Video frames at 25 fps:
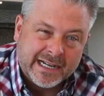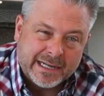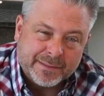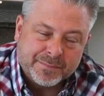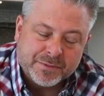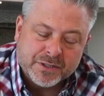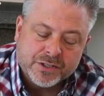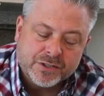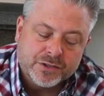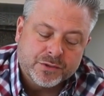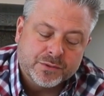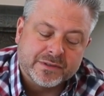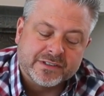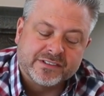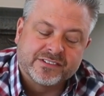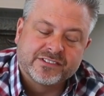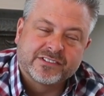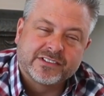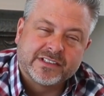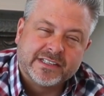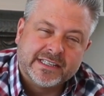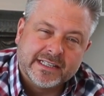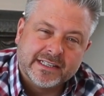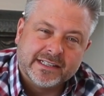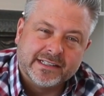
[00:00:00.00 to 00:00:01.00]
I'm going to do a
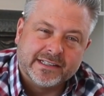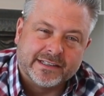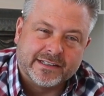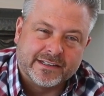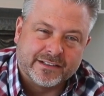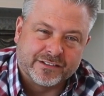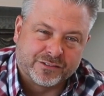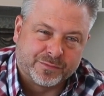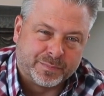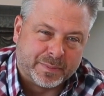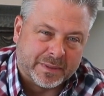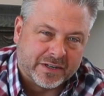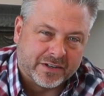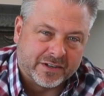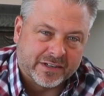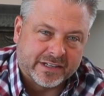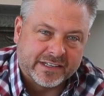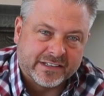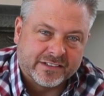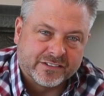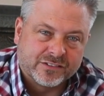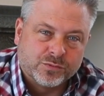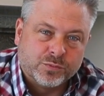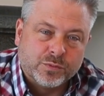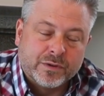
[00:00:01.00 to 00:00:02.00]
skillet
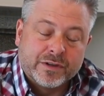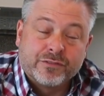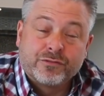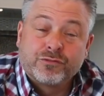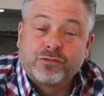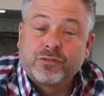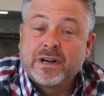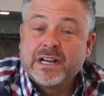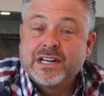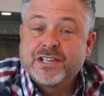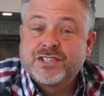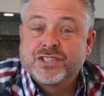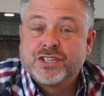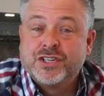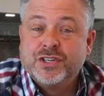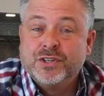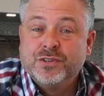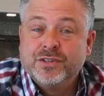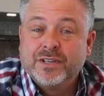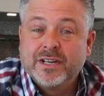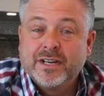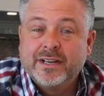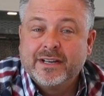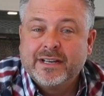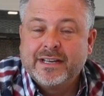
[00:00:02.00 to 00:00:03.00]
asparagus with fresh
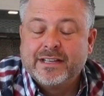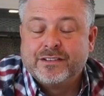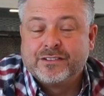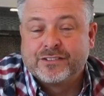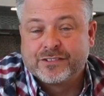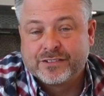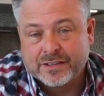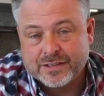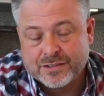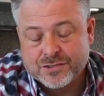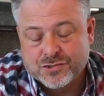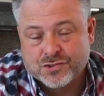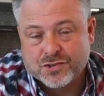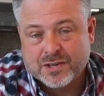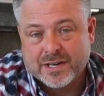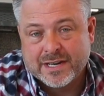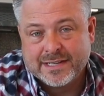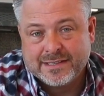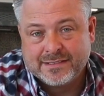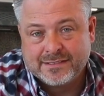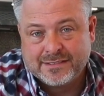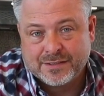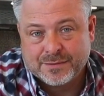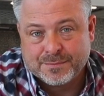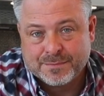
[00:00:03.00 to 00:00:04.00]
Gouda and
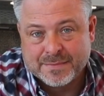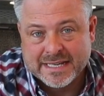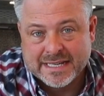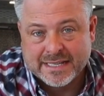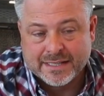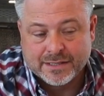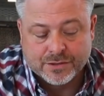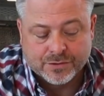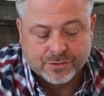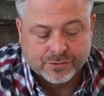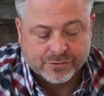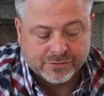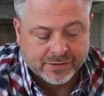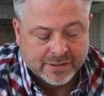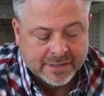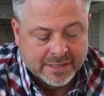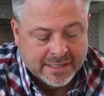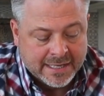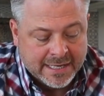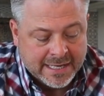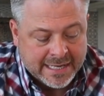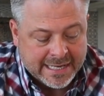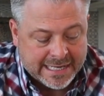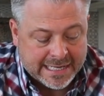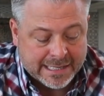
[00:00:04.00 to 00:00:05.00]
sun-dried tomatoes.
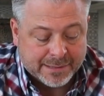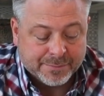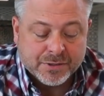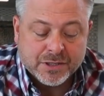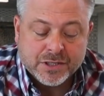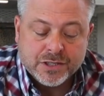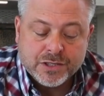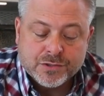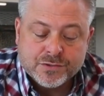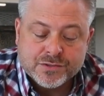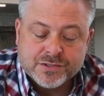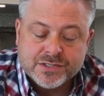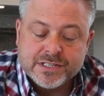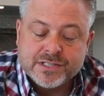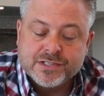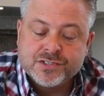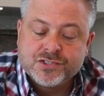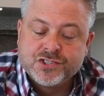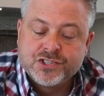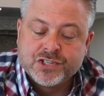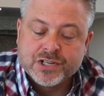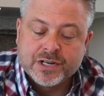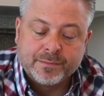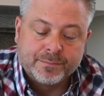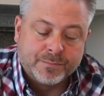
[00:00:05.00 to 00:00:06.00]
And I'm going to use
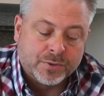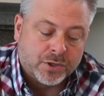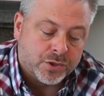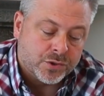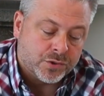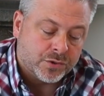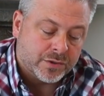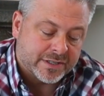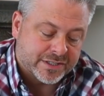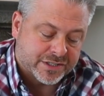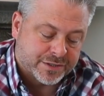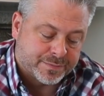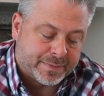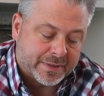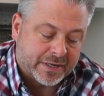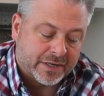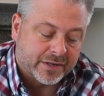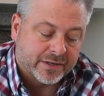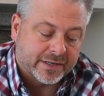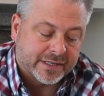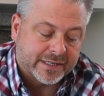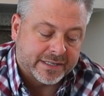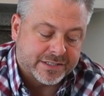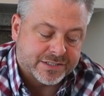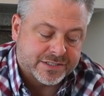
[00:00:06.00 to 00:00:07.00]
these jumbo
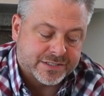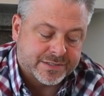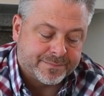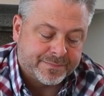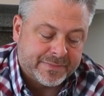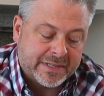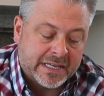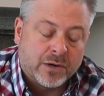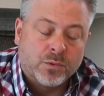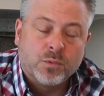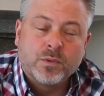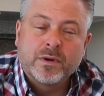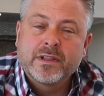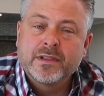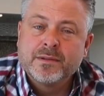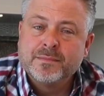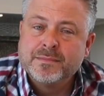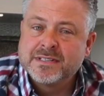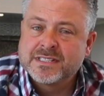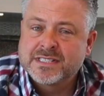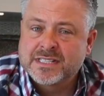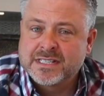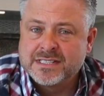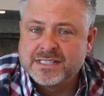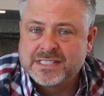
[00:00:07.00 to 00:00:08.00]
asparagus. Now, one of the
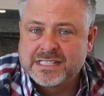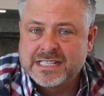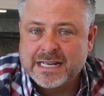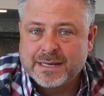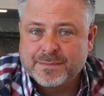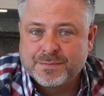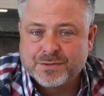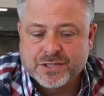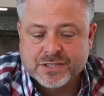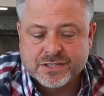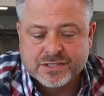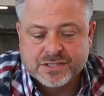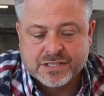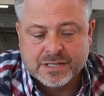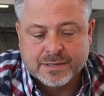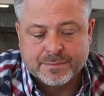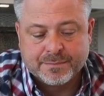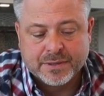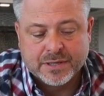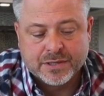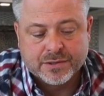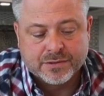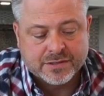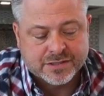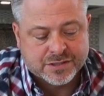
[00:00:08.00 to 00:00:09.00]
misconceptions
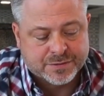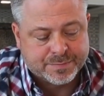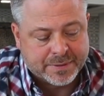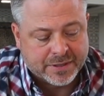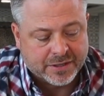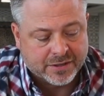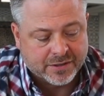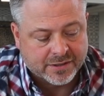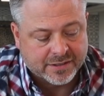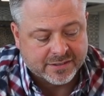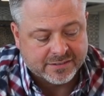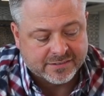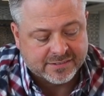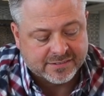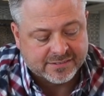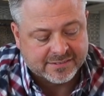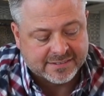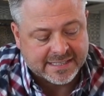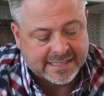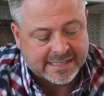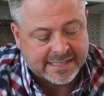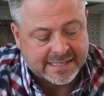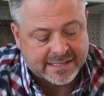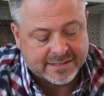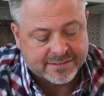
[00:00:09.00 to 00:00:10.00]
about asparagus
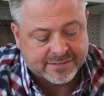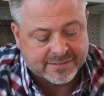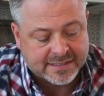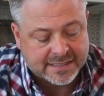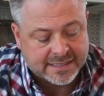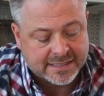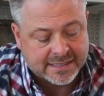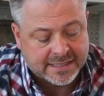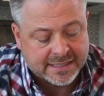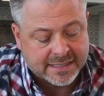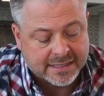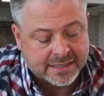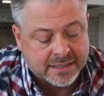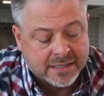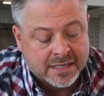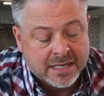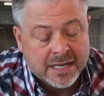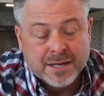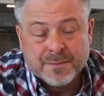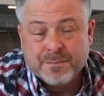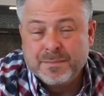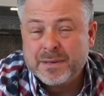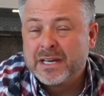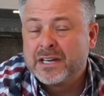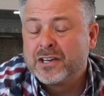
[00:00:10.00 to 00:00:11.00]
is that as they get
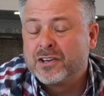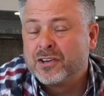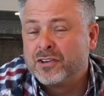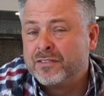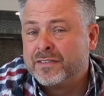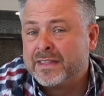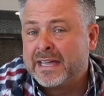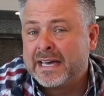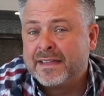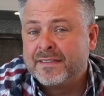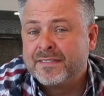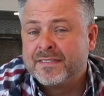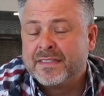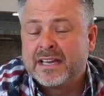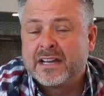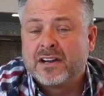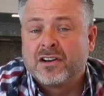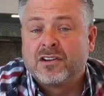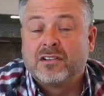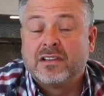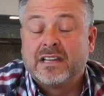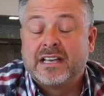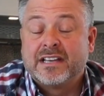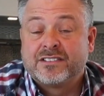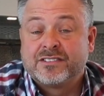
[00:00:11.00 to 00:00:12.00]
bigger, that they
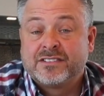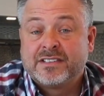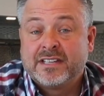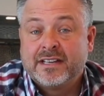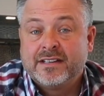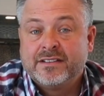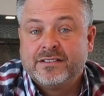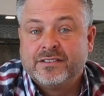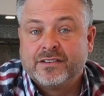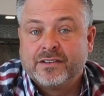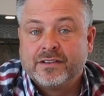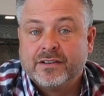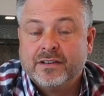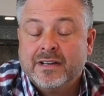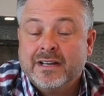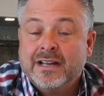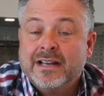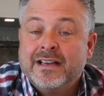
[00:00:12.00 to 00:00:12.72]
are less tender.